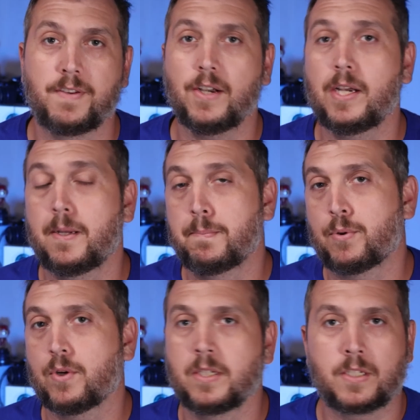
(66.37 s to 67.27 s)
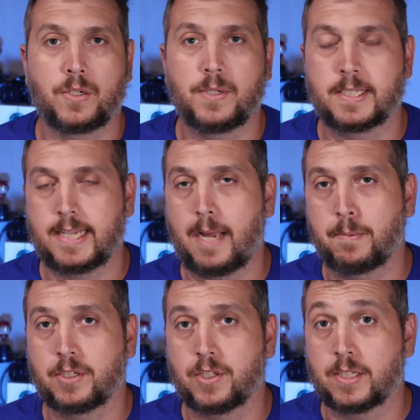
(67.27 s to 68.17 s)
It's very important to
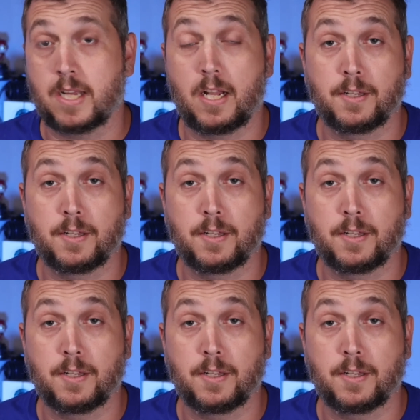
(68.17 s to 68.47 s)
establish this